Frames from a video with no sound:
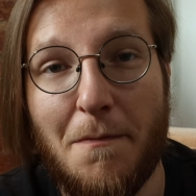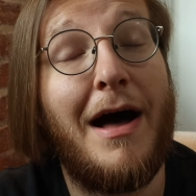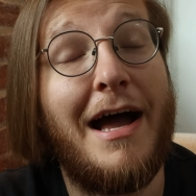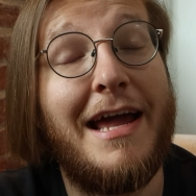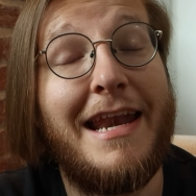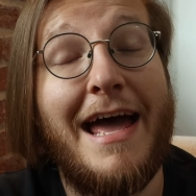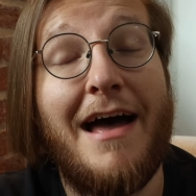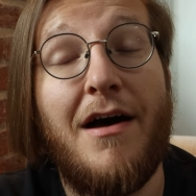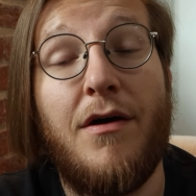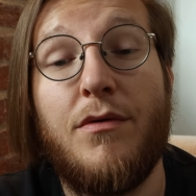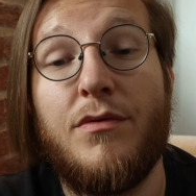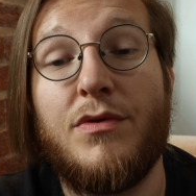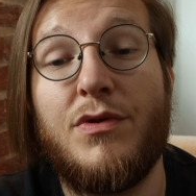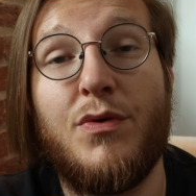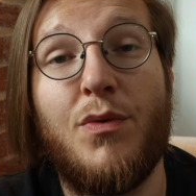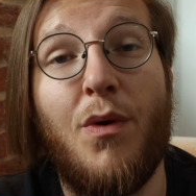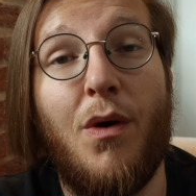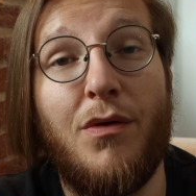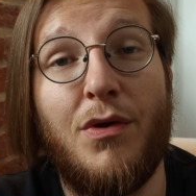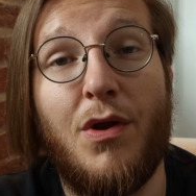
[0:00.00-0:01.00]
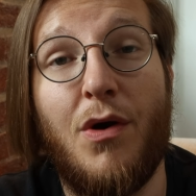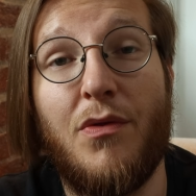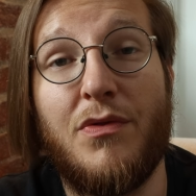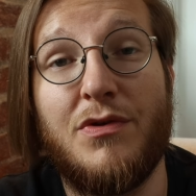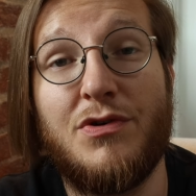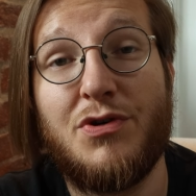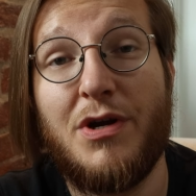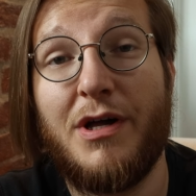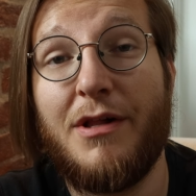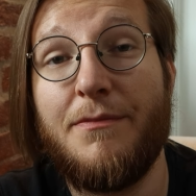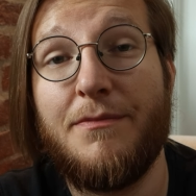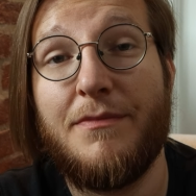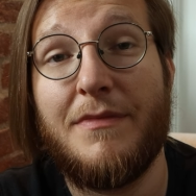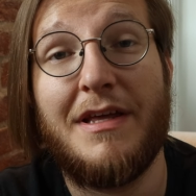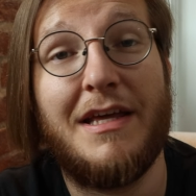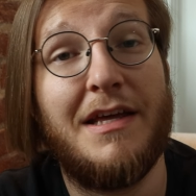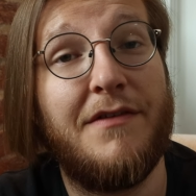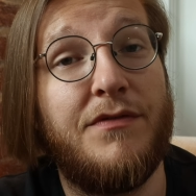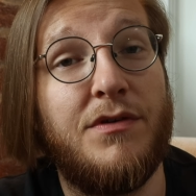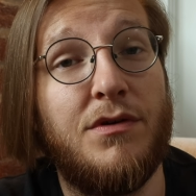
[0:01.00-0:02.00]
By now, you all know the drill.
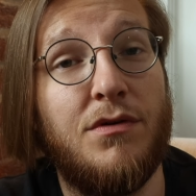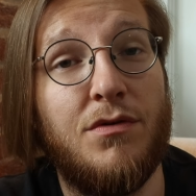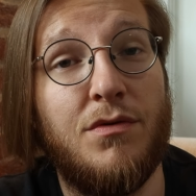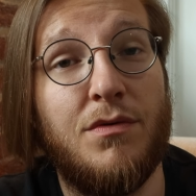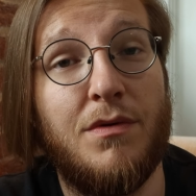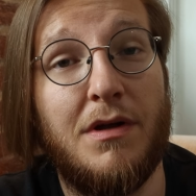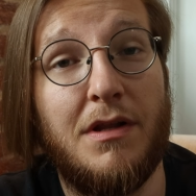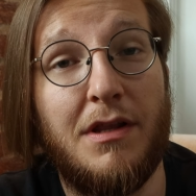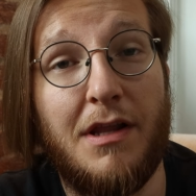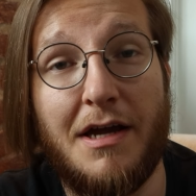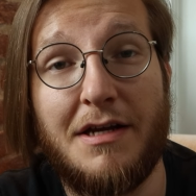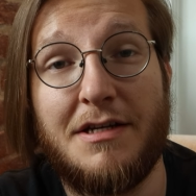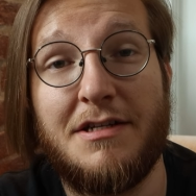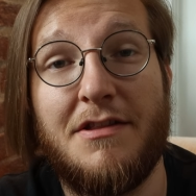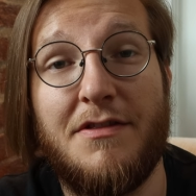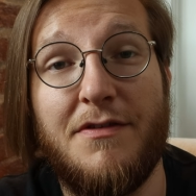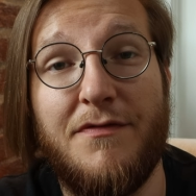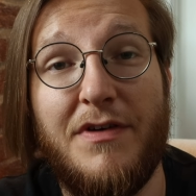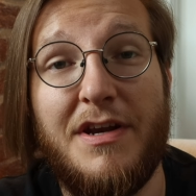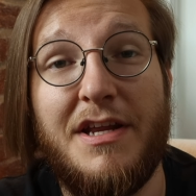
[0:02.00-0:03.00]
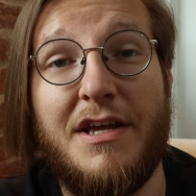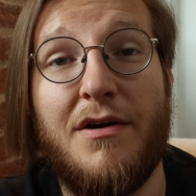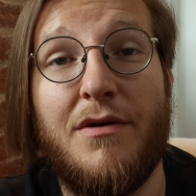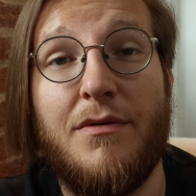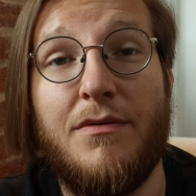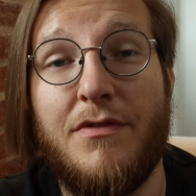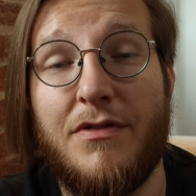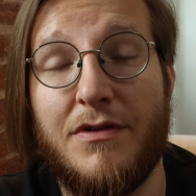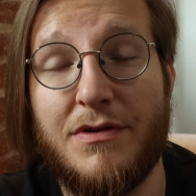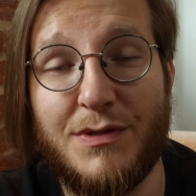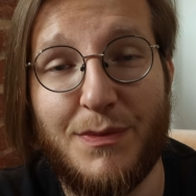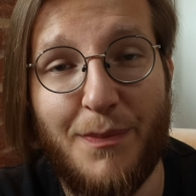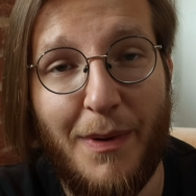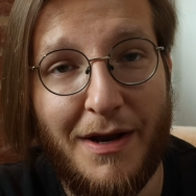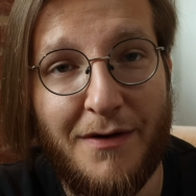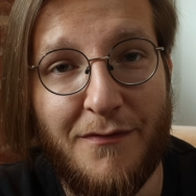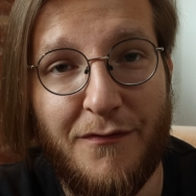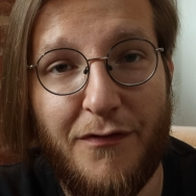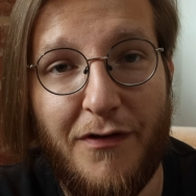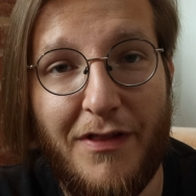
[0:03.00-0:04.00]
If you liked the video, there's a
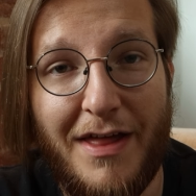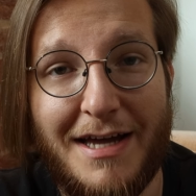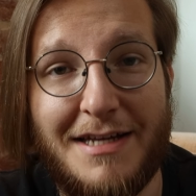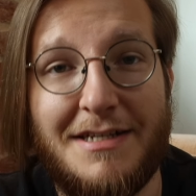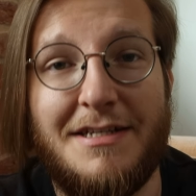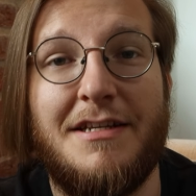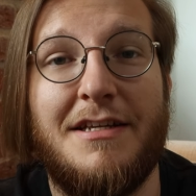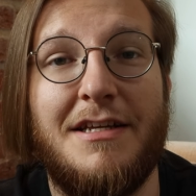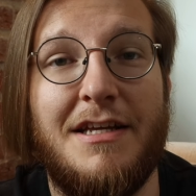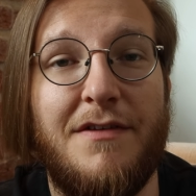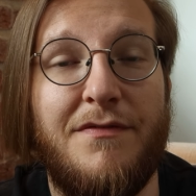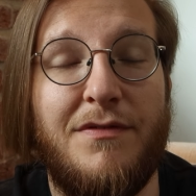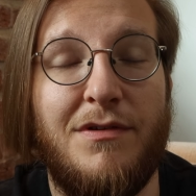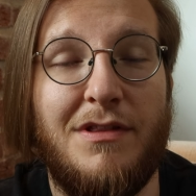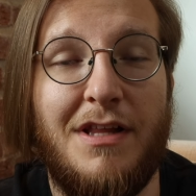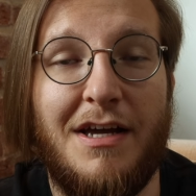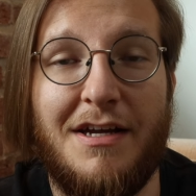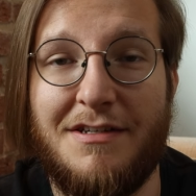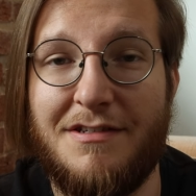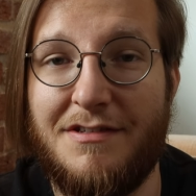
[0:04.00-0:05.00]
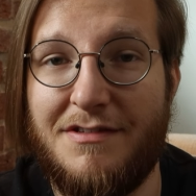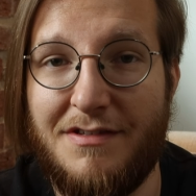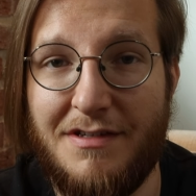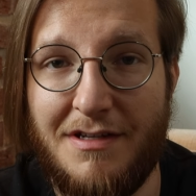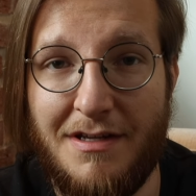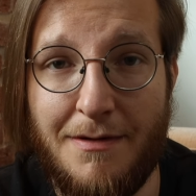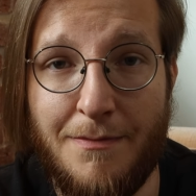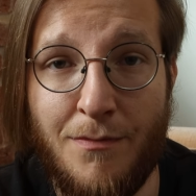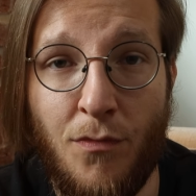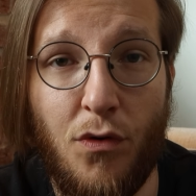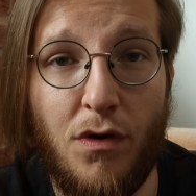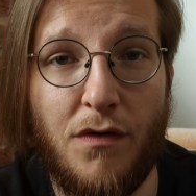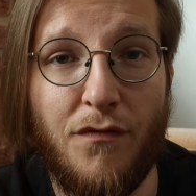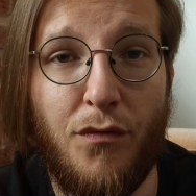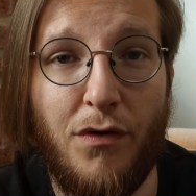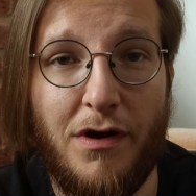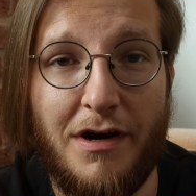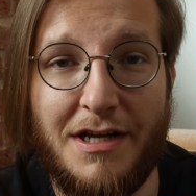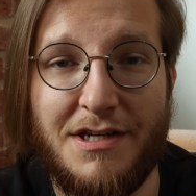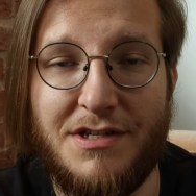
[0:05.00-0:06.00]
button for that. If you'd like to see more of
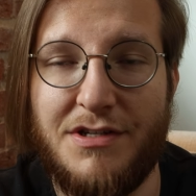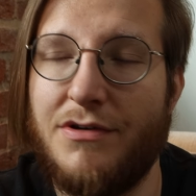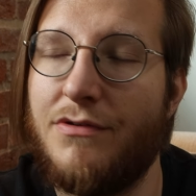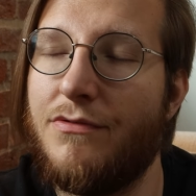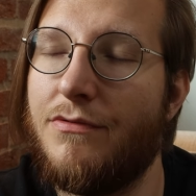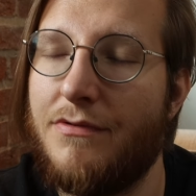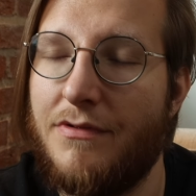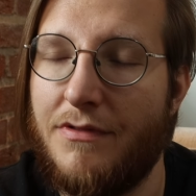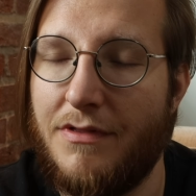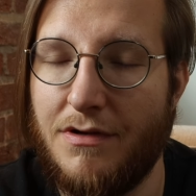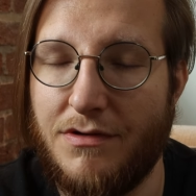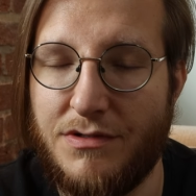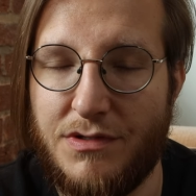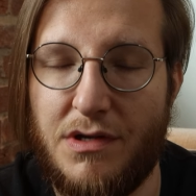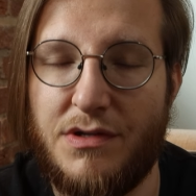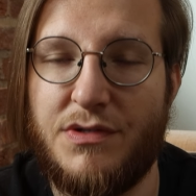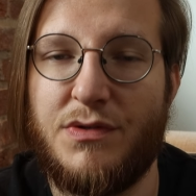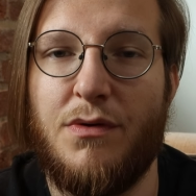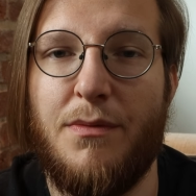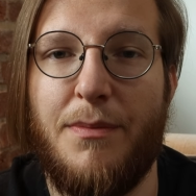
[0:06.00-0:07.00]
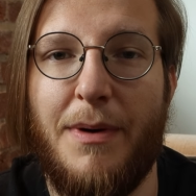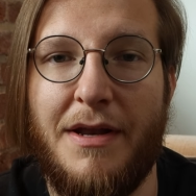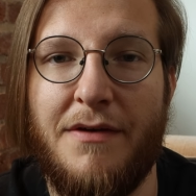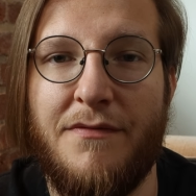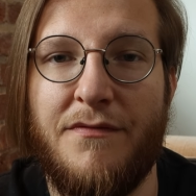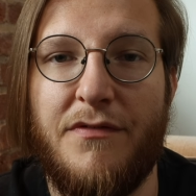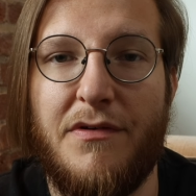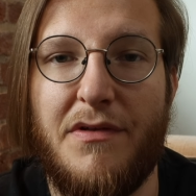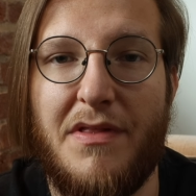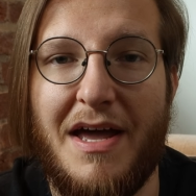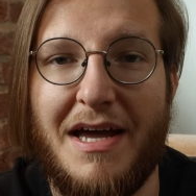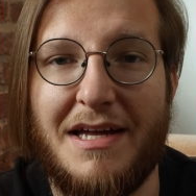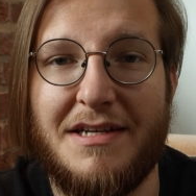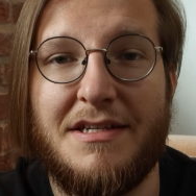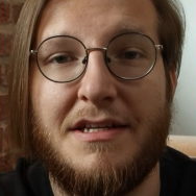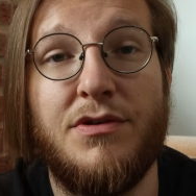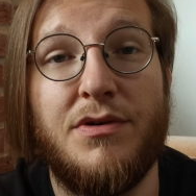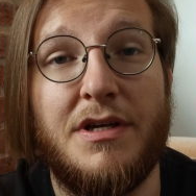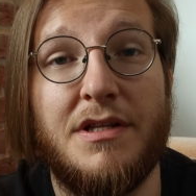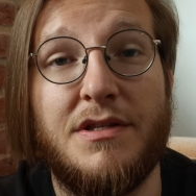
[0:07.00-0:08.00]
what I do, there's also a button for
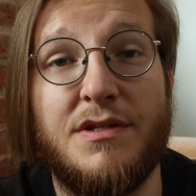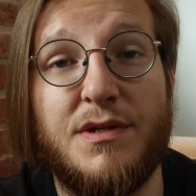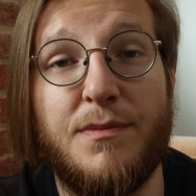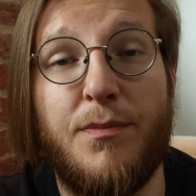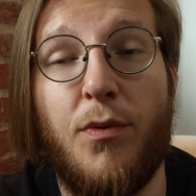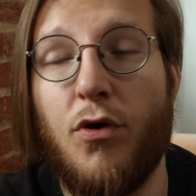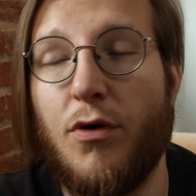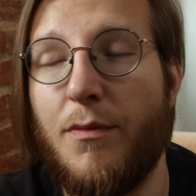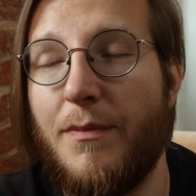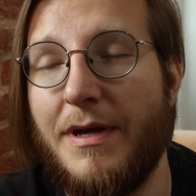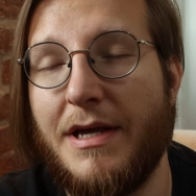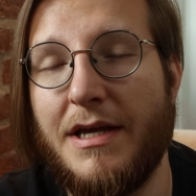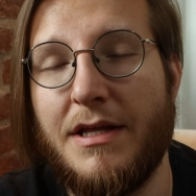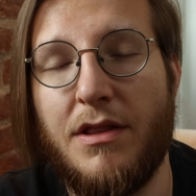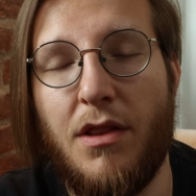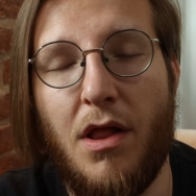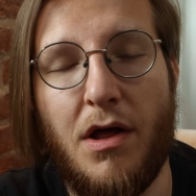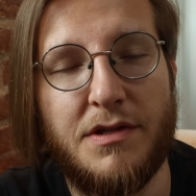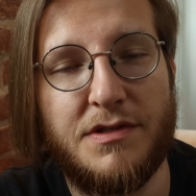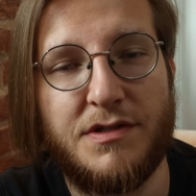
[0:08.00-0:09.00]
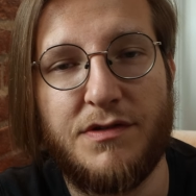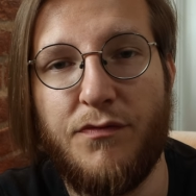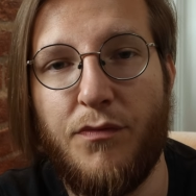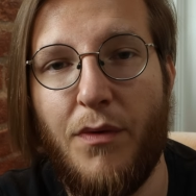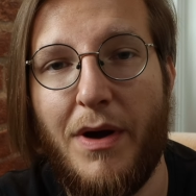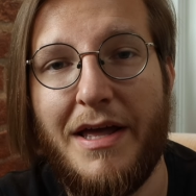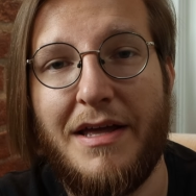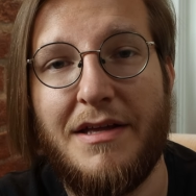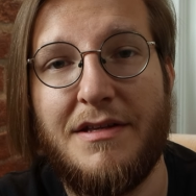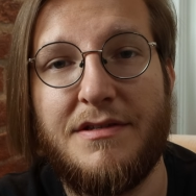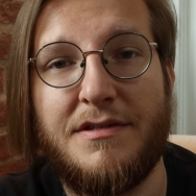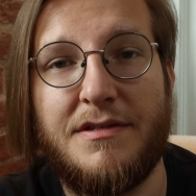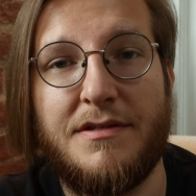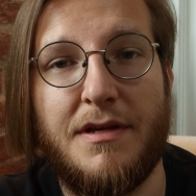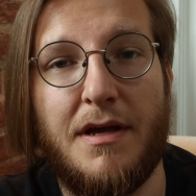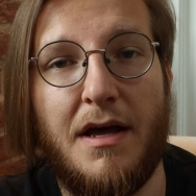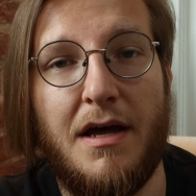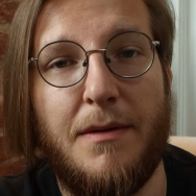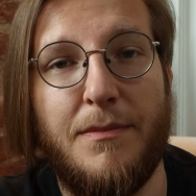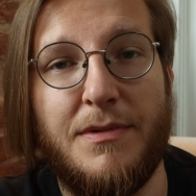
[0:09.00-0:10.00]
that. You can support me in lots of ways.